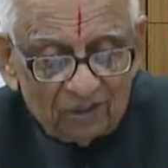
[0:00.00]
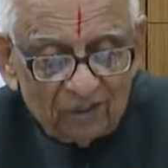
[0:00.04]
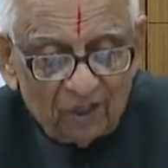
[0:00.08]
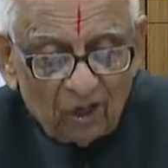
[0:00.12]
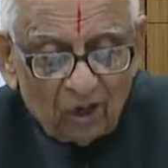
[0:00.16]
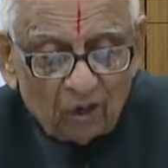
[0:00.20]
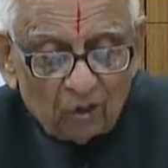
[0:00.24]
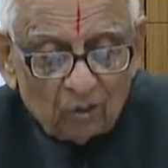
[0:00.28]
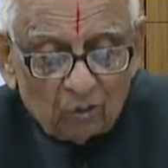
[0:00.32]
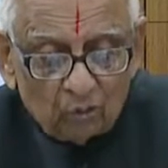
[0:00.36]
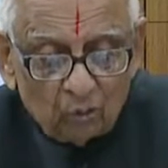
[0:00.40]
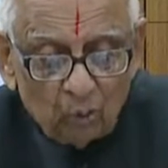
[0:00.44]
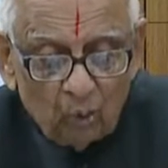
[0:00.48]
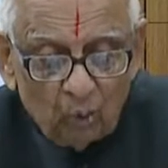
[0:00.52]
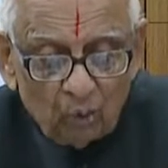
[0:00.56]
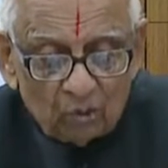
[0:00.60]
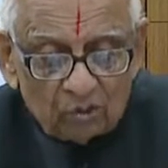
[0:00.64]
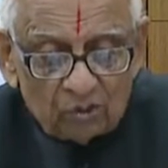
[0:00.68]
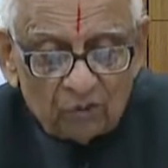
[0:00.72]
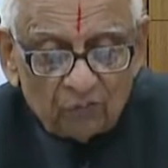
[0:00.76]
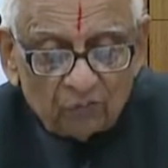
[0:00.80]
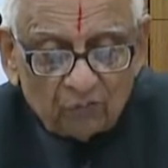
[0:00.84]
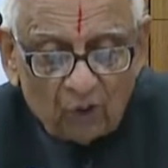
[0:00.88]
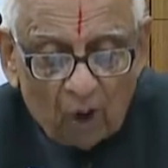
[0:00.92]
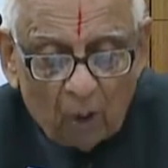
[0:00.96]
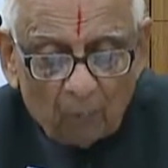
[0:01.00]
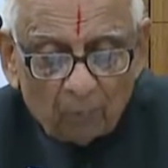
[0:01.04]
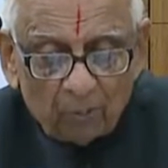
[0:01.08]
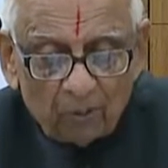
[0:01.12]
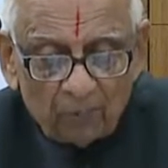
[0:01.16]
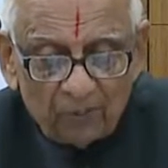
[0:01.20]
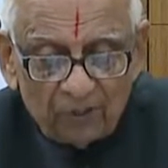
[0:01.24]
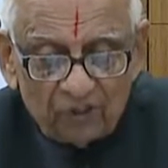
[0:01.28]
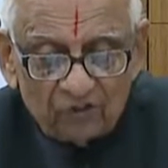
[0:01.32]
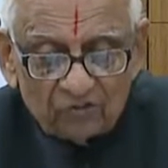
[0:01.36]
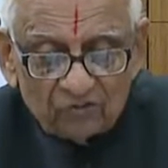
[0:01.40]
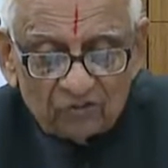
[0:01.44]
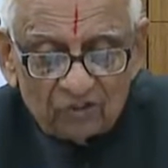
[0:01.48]
They are tools of
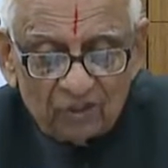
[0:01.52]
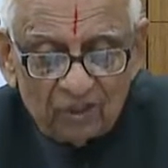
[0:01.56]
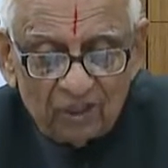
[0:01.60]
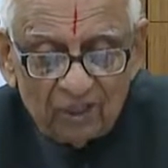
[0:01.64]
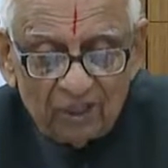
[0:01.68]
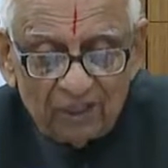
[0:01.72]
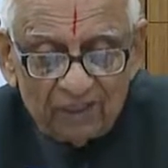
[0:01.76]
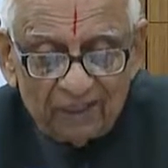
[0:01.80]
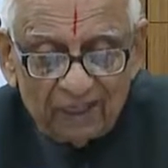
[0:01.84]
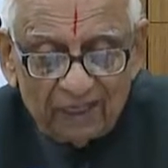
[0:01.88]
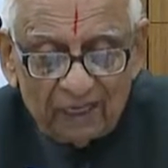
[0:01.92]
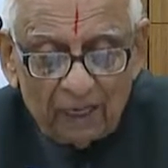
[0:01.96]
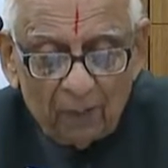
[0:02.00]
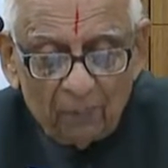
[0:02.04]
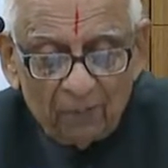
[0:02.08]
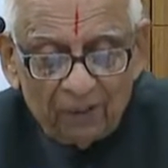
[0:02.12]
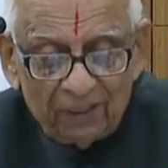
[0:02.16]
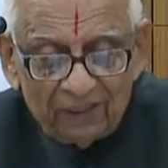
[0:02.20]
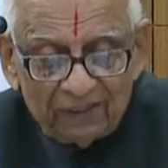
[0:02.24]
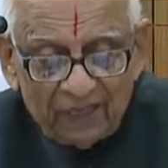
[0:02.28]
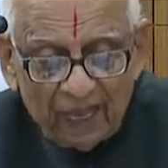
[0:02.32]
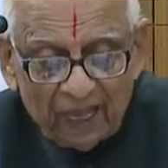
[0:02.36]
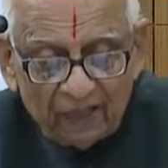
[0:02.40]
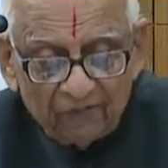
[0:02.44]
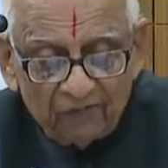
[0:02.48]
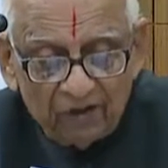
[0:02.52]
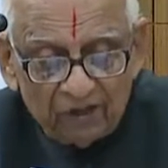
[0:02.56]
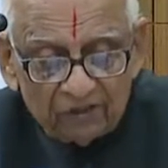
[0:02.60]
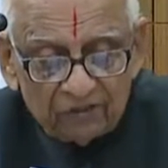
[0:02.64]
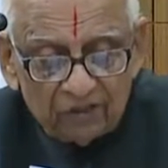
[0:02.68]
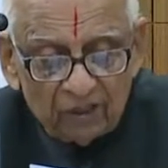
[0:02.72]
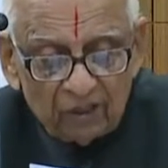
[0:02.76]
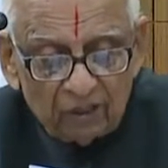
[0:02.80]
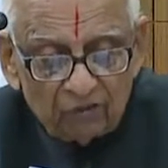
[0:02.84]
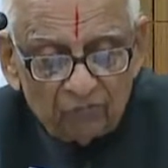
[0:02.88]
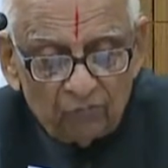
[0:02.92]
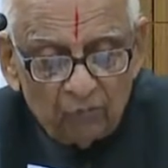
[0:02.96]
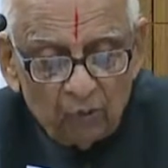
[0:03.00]
compromise, enabling
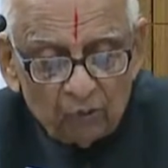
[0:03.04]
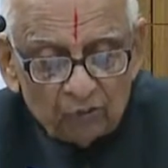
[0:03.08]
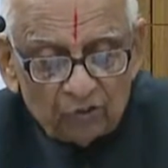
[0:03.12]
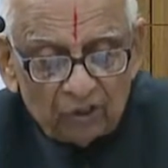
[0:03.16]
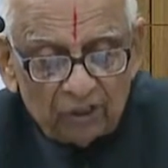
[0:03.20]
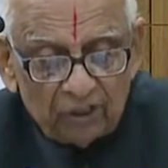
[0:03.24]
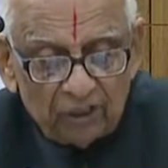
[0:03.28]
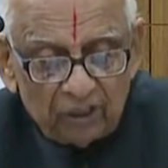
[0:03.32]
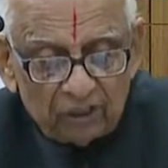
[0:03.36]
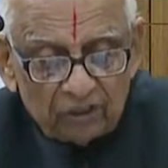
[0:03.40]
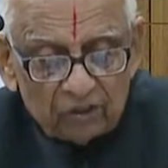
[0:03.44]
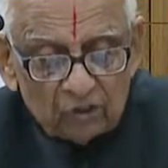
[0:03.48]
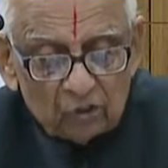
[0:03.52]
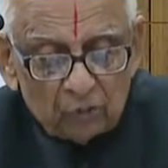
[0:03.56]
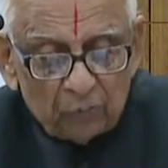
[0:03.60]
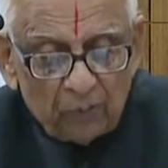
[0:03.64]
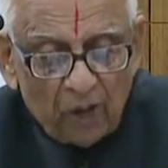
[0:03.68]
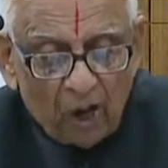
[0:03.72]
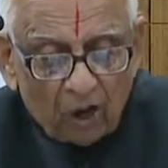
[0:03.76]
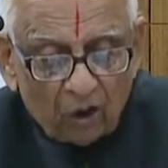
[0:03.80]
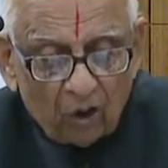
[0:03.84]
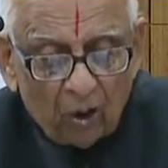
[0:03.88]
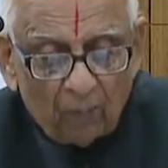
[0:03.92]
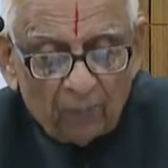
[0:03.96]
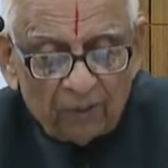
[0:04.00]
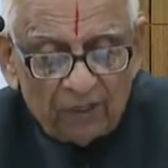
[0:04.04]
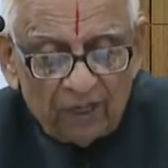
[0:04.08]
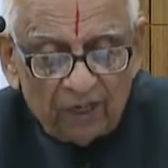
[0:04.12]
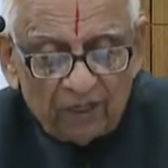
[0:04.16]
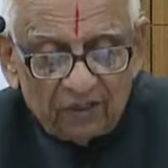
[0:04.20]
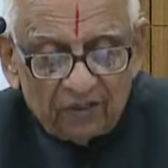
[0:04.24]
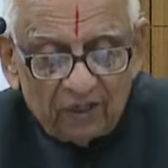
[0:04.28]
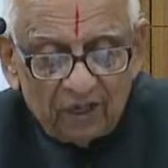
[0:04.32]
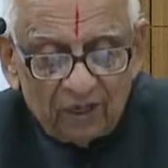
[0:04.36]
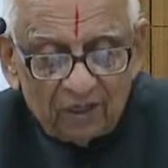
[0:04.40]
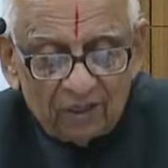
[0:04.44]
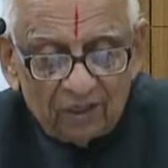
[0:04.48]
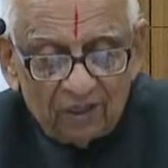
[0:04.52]
divergent views and interests to be
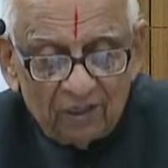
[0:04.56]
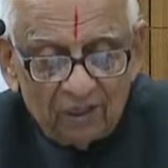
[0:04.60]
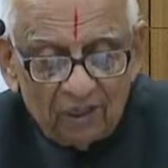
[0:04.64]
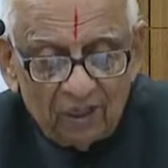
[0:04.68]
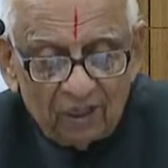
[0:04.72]
accommodated.